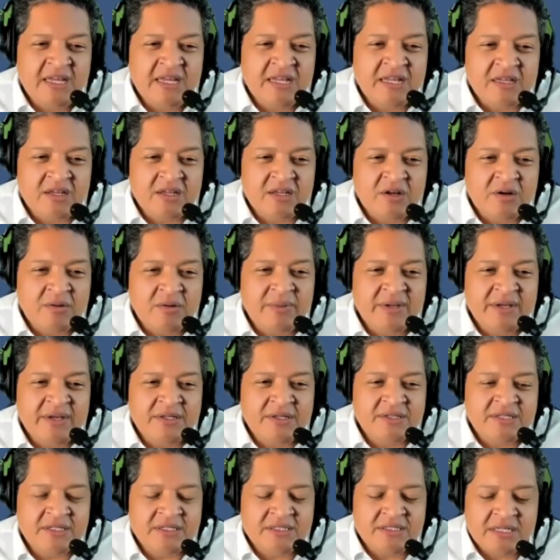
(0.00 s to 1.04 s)
need it. You know,
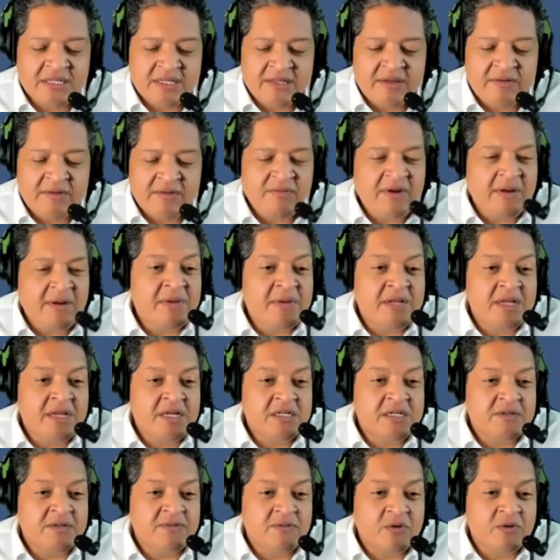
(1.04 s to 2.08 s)
because it's they
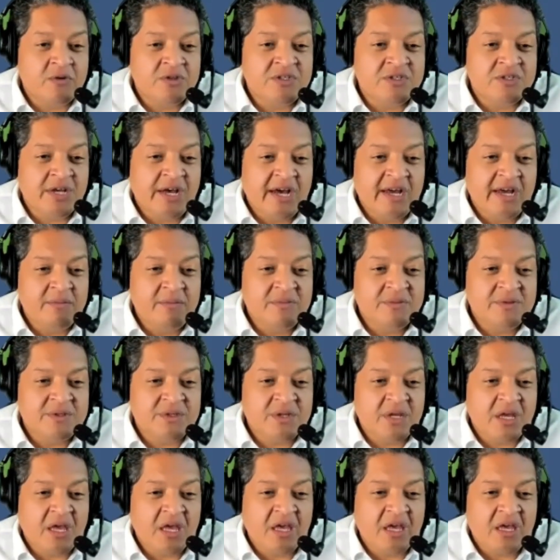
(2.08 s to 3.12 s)
reminisce of good times,
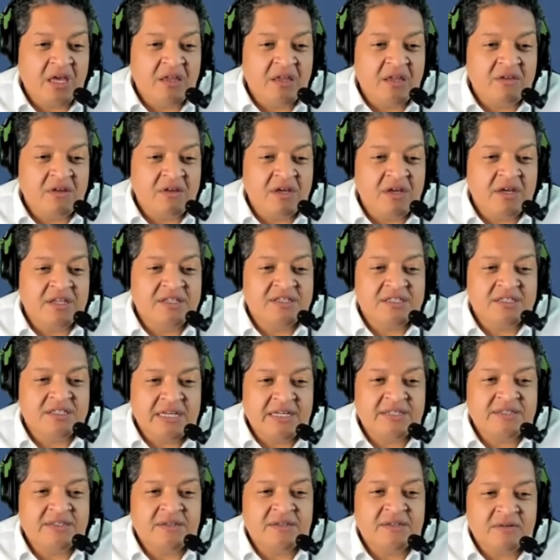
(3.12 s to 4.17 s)
and it's
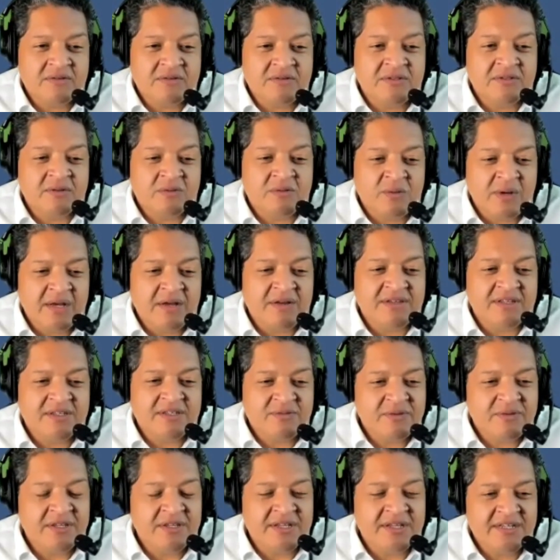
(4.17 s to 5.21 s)
nice to wow,
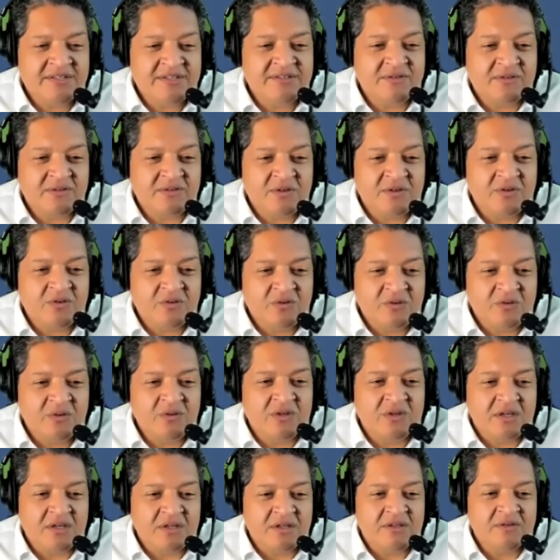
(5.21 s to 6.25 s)
that's really nice of you that you do
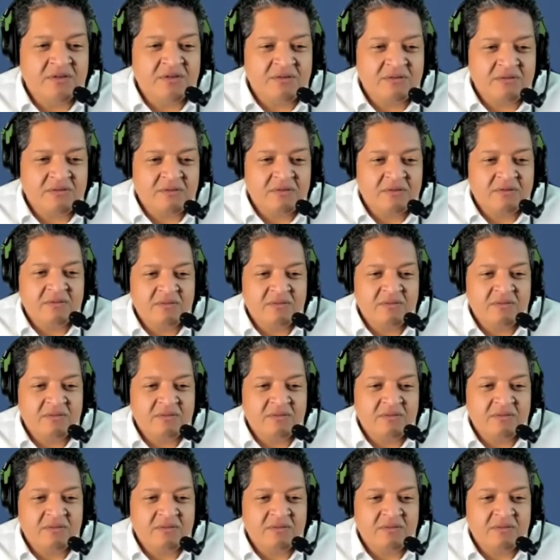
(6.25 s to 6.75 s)
that. That's,